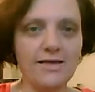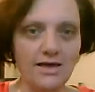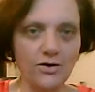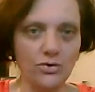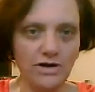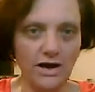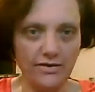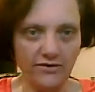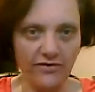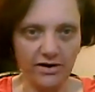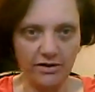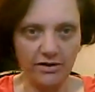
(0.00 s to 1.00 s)
as they go down
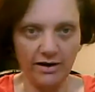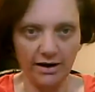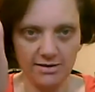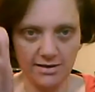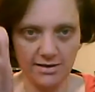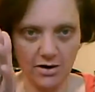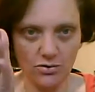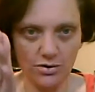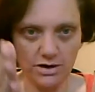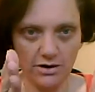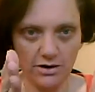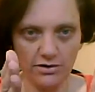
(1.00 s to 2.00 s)
the funnel and it gets
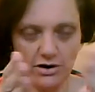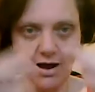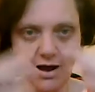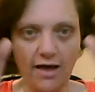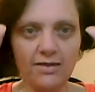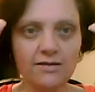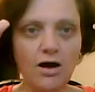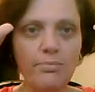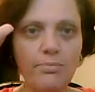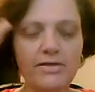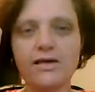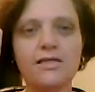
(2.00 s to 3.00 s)
narrower and narrower and narrower. At the
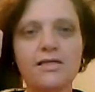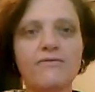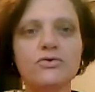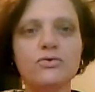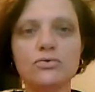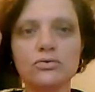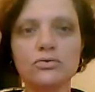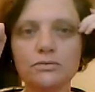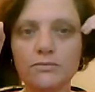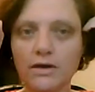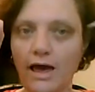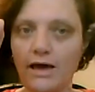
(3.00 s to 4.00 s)
top, let's say they've
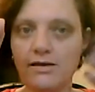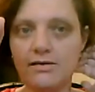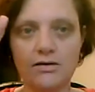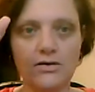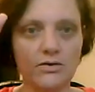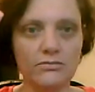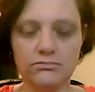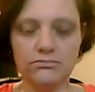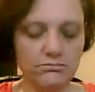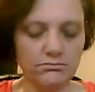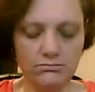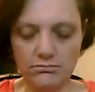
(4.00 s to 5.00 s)
Googled cakes
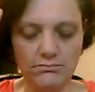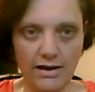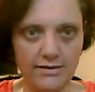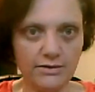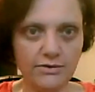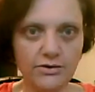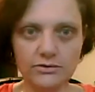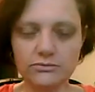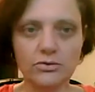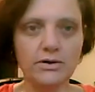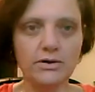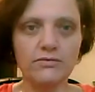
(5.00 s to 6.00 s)
Mexico
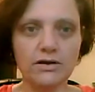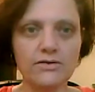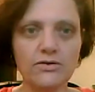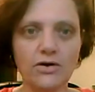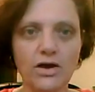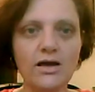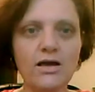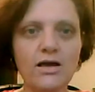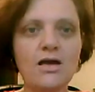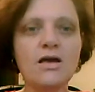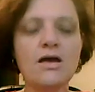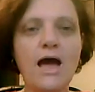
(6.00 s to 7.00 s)
or whatever it is, okay?
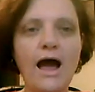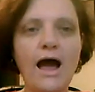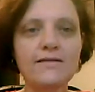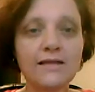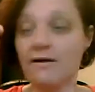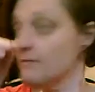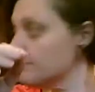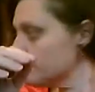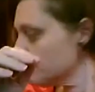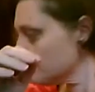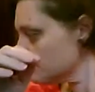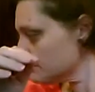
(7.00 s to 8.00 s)
And
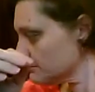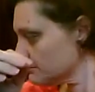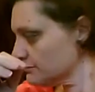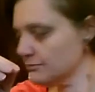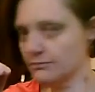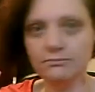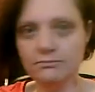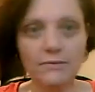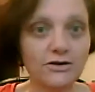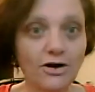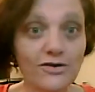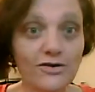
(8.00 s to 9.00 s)
then
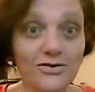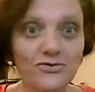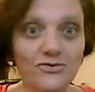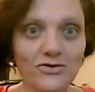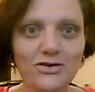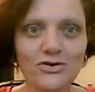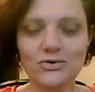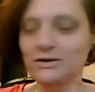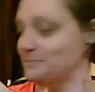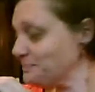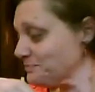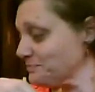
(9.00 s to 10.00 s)
my dog is destroying the joint.
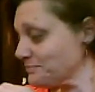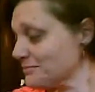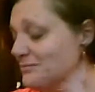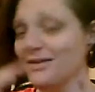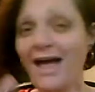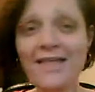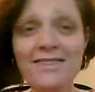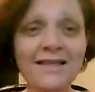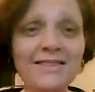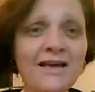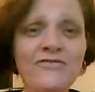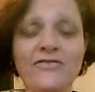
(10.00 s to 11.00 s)
And
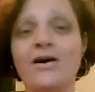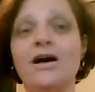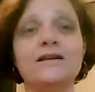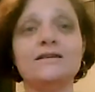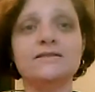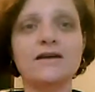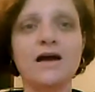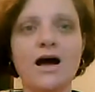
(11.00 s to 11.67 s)
then they find